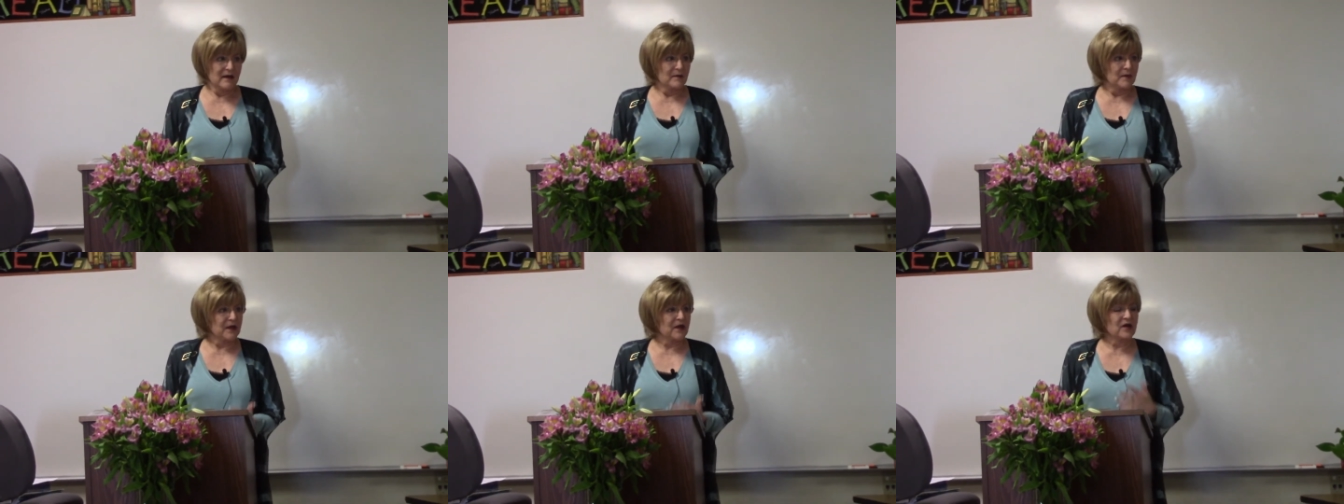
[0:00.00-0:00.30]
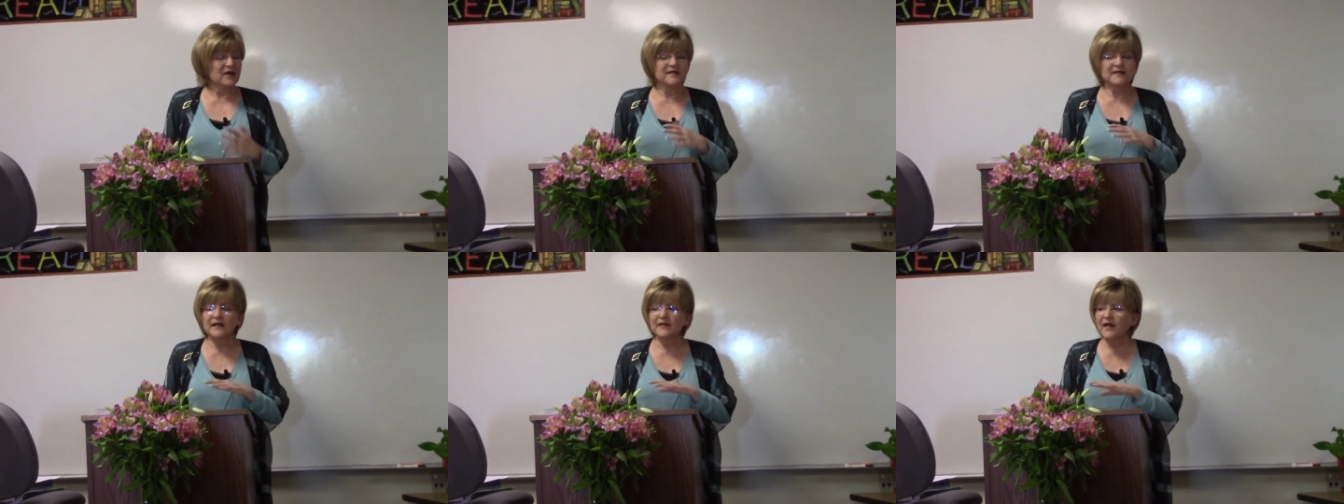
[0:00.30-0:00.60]

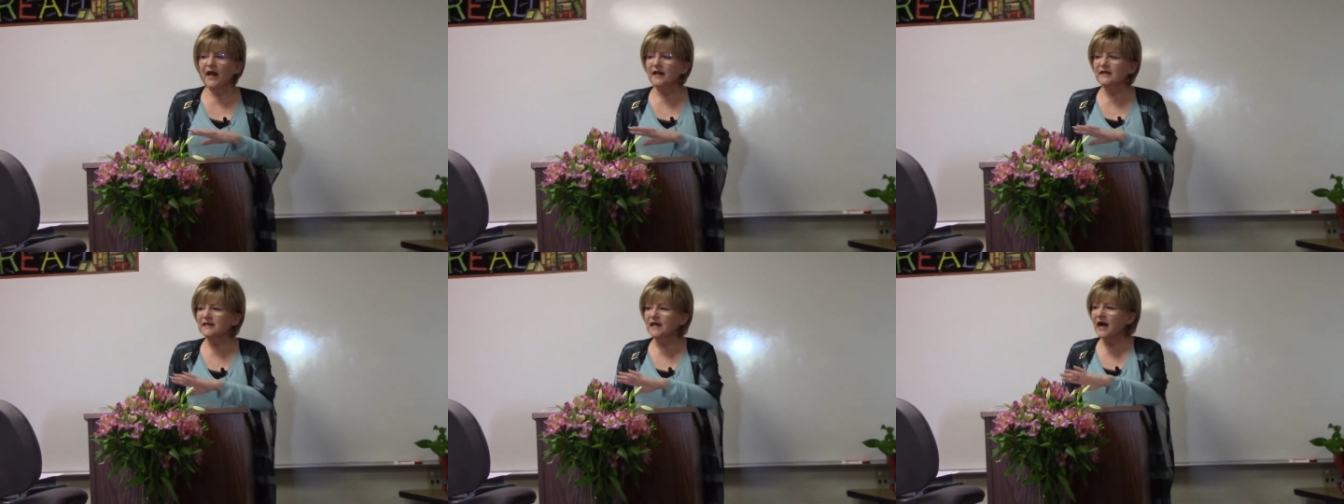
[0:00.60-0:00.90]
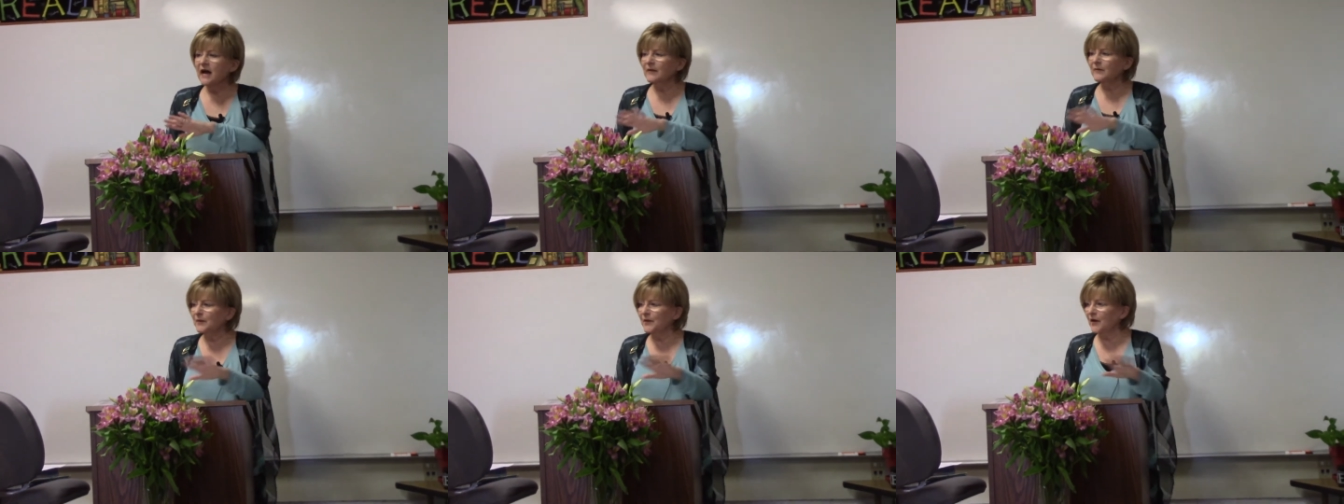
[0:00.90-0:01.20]
because in that
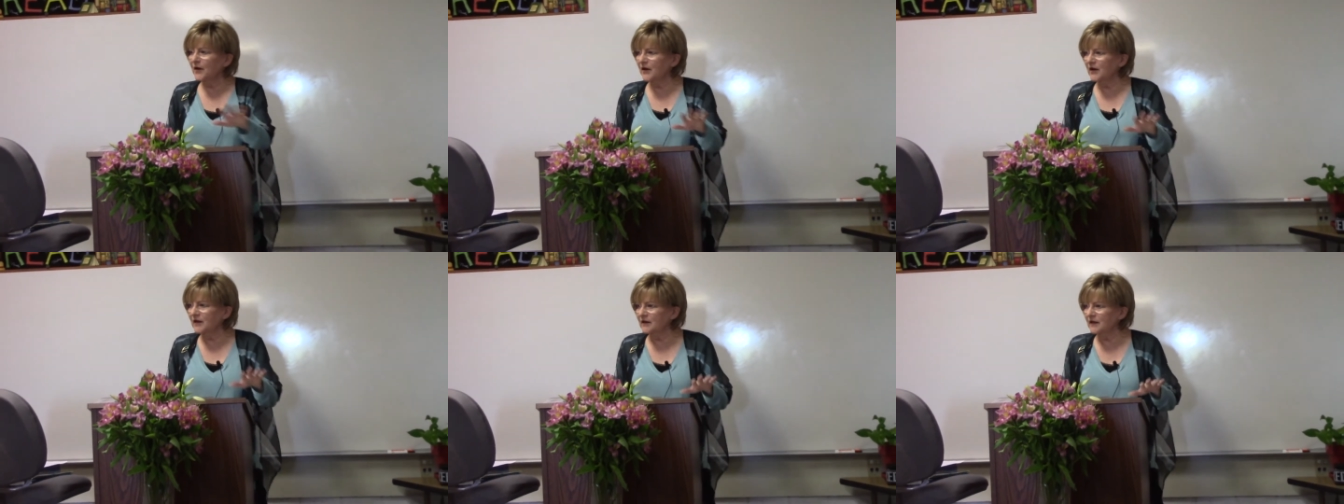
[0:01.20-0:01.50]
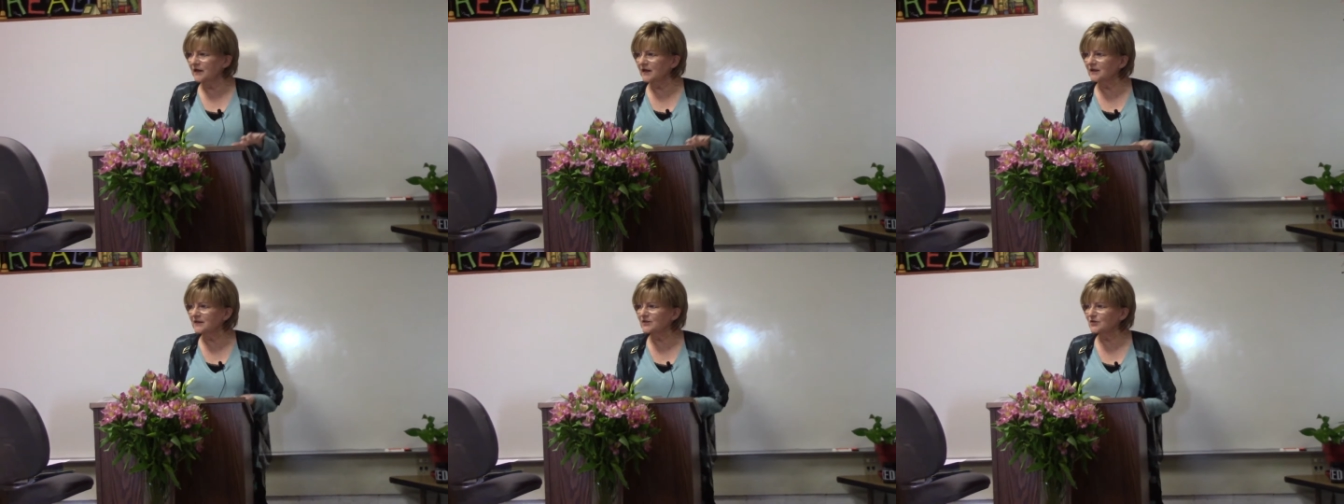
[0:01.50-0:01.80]
time period in
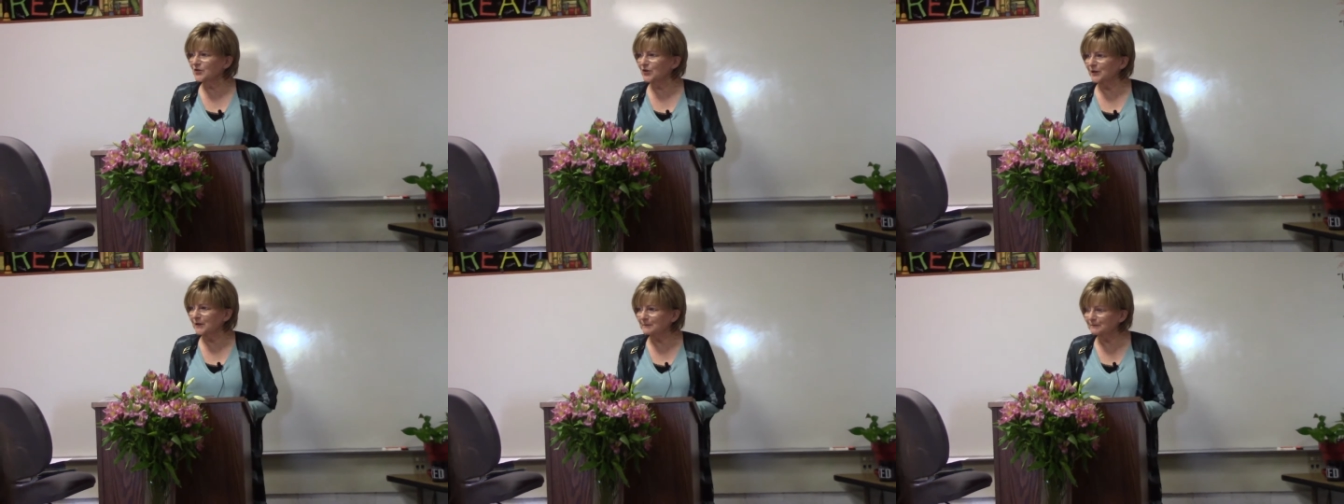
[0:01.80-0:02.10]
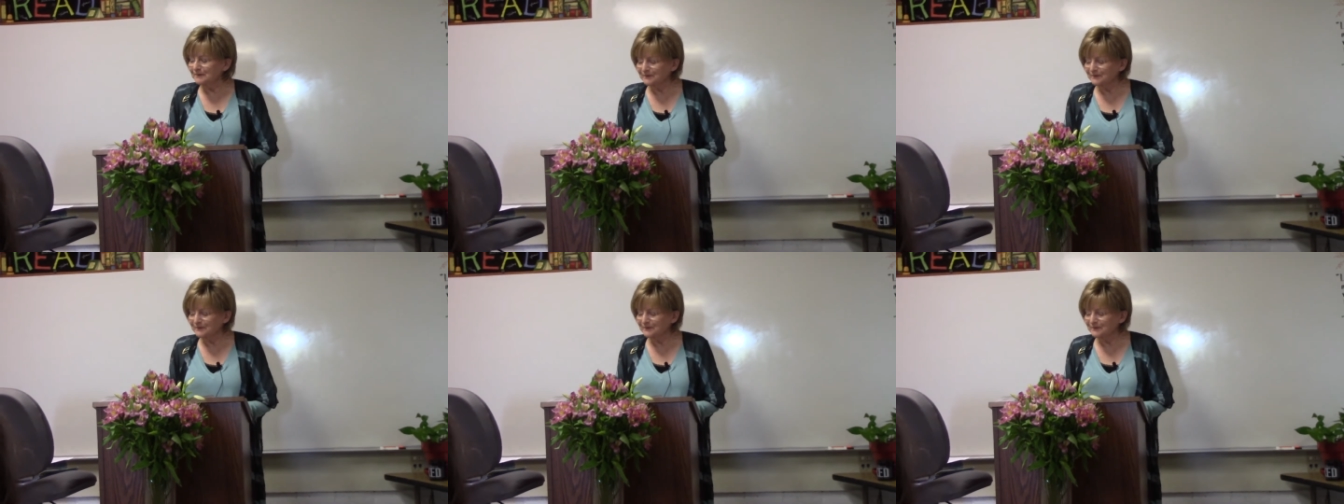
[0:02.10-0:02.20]
history,